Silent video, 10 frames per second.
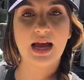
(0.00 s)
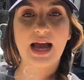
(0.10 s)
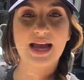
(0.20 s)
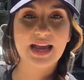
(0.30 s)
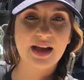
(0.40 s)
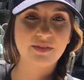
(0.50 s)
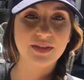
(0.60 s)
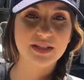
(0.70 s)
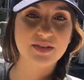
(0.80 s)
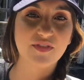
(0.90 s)
I have
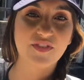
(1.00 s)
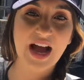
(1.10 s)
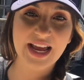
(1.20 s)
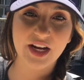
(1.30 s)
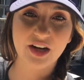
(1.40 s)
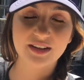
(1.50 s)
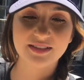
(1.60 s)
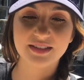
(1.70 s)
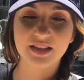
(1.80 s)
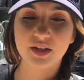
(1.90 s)
this fire,
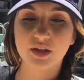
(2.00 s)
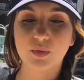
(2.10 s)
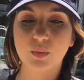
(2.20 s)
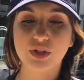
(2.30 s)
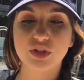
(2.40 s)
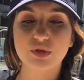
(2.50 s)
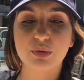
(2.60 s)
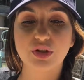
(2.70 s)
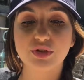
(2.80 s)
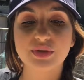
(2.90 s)
which is
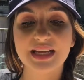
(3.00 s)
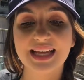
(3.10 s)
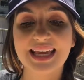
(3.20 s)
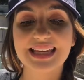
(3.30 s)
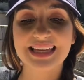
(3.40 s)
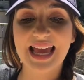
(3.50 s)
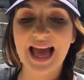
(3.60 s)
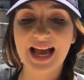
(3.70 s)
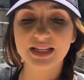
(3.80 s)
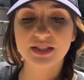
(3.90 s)
producing a
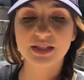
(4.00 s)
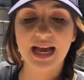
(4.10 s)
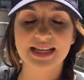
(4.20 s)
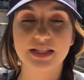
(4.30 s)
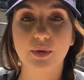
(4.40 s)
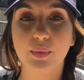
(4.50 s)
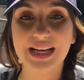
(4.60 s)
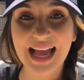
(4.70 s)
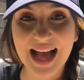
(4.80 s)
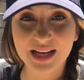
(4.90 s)
gas as it
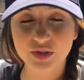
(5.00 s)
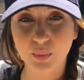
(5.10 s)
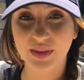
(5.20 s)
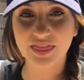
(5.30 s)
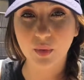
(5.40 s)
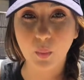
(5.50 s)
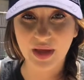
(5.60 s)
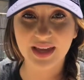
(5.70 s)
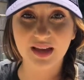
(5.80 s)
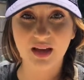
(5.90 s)
reacts with the
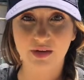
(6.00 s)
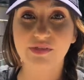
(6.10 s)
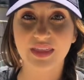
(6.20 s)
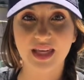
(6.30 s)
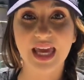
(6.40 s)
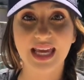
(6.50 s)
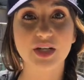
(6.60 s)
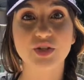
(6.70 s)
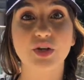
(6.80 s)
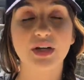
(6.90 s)
wick of the
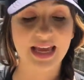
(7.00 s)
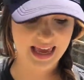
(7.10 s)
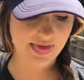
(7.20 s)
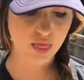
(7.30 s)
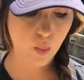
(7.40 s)
candle and the